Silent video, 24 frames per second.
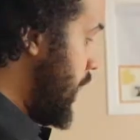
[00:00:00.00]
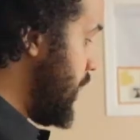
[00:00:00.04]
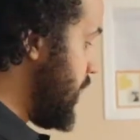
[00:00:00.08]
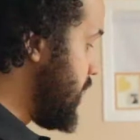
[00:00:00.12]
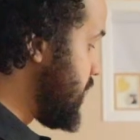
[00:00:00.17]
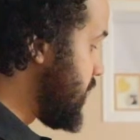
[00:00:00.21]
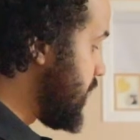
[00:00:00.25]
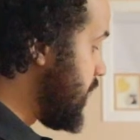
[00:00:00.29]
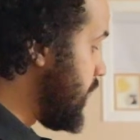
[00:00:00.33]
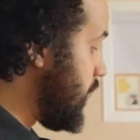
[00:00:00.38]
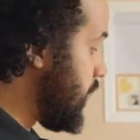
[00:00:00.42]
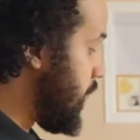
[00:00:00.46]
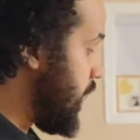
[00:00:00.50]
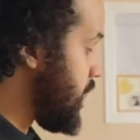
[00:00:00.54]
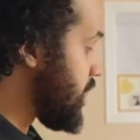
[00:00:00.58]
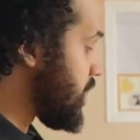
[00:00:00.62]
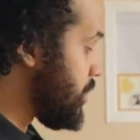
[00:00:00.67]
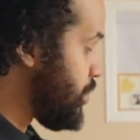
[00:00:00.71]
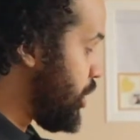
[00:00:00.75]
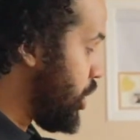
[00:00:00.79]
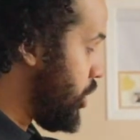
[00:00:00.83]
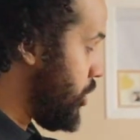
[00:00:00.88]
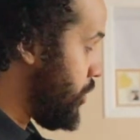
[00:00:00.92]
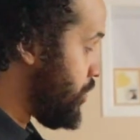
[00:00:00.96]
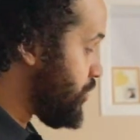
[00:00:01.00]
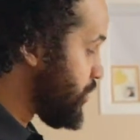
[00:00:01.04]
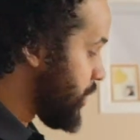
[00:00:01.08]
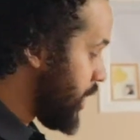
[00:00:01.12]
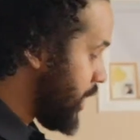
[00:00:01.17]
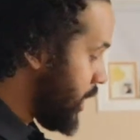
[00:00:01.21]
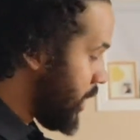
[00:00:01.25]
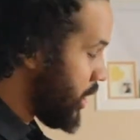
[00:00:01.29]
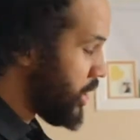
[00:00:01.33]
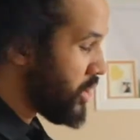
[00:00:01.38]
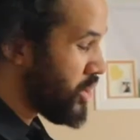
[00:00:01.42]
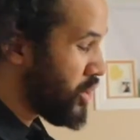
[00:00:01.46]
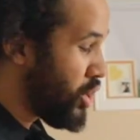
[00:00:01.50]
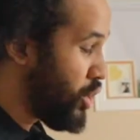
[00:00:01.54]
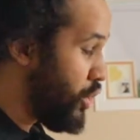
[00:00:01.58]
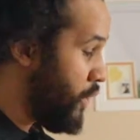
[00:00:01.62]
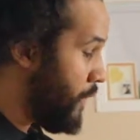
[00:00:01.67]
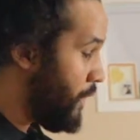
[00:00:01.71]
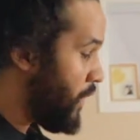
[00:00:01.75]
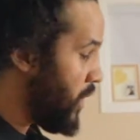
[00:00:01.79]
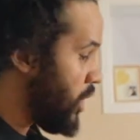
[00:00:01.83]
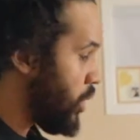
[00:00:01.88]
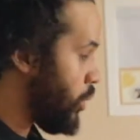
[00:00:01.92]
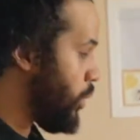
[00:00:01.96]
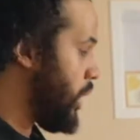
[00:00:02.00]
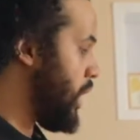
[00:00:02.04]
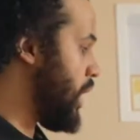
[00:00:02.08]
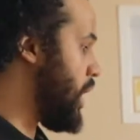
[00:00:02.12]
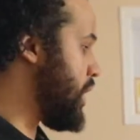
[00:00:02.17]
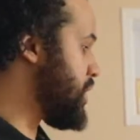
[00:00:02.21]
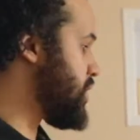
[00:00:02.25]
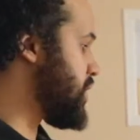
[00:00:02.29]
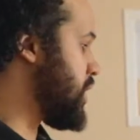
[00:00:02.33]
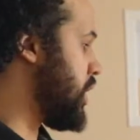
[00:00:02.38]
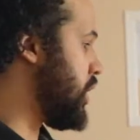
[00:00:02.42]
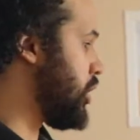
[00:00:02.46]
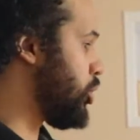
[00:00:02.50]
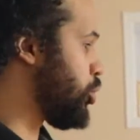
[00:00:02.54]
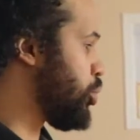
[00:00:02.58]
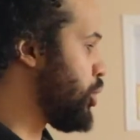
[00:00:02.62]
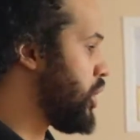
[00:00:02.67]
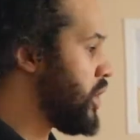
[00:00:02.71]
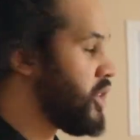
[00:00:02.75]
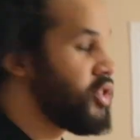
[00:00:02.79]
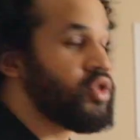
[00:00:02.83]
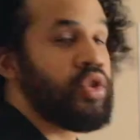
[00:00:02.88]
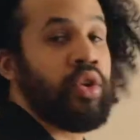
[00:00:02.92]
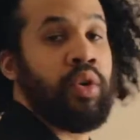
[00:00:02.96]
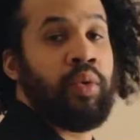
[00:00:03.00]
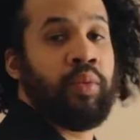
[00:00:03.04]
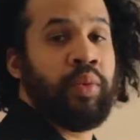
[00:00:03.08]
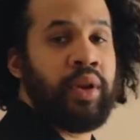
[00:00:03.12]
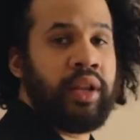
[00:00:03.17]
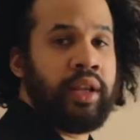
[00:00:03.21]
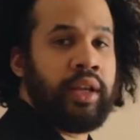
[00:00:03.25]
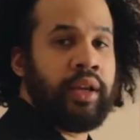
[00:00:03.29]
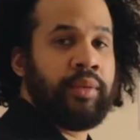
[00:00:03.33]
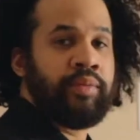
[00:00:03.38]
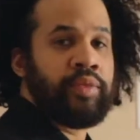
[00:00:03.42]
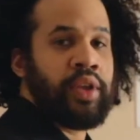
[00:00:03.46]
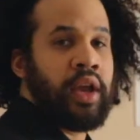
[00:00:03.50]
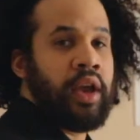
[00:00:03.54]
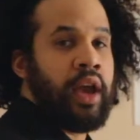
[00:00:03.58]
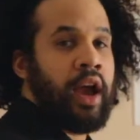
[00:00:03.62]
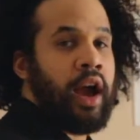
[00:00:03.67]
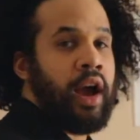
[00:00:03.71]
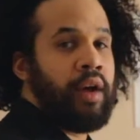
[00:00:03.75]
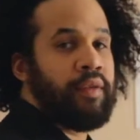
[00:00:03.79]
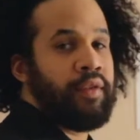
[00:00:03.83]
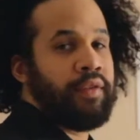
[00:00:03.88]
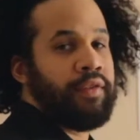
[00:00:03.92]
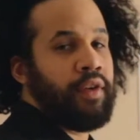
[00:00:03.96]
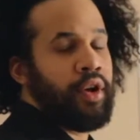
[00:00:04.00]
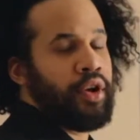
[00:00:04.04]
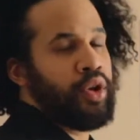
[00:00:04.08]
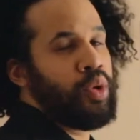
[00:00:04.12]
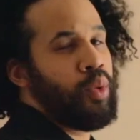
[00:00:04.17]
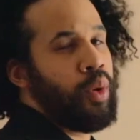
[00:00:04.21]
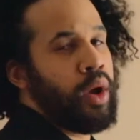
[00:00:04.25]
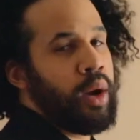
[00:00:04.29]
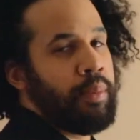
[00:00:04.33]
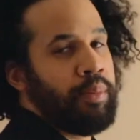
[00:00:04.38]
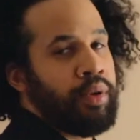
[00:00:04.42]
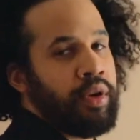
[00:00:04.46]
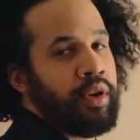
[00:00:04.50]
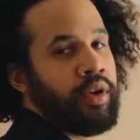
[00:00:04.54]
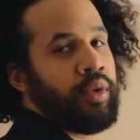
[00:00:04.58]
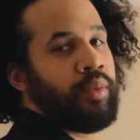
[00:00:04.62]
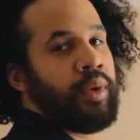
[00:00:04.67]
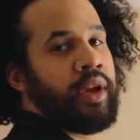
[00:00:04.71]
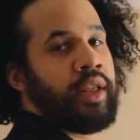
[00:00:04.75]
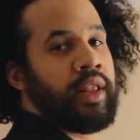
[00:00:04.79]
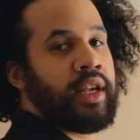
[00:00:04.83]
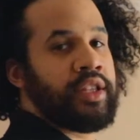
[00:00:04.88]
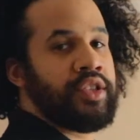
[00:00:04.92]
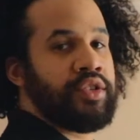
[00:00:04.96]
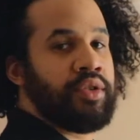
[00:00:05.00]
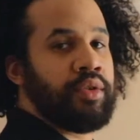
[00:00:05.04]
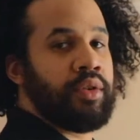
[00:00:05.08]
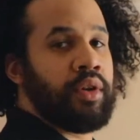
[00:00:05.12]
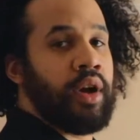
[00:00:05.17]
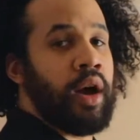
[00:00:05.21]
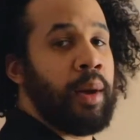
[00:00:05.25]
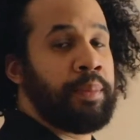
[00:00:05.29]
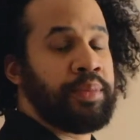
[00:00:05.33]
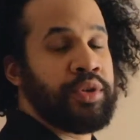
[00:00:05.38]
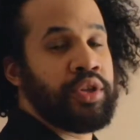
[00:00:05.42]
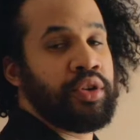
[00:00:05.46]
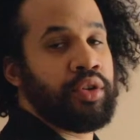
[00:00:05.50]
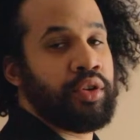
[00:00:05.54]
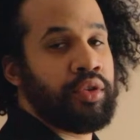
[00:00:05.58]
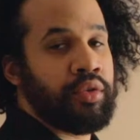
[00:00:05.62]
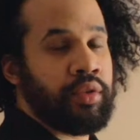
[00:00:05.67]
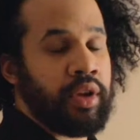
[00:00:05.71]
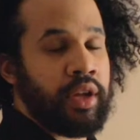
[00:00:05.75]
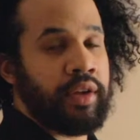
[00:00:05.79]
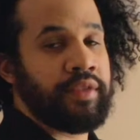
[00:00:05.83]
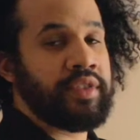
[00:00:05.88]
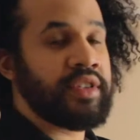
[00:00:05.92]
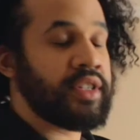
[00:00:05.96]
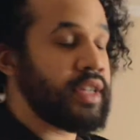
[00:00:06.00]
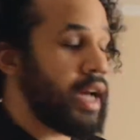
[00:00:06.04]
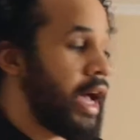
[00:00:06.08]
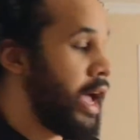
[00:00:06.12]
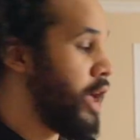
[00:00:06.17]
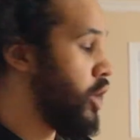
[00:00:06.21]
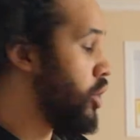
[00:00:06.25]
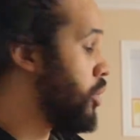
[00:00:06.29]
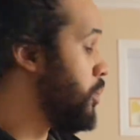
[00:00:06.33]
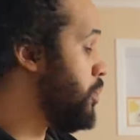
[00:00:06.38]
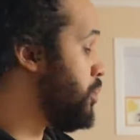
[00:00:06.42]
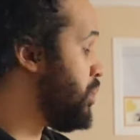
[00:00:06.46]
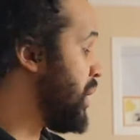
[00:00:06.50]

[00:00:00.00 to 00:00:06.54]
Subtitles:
And this key light's about 2 feet away, I'd say 3. So really, however far you want to put it away, that's up to your creative style.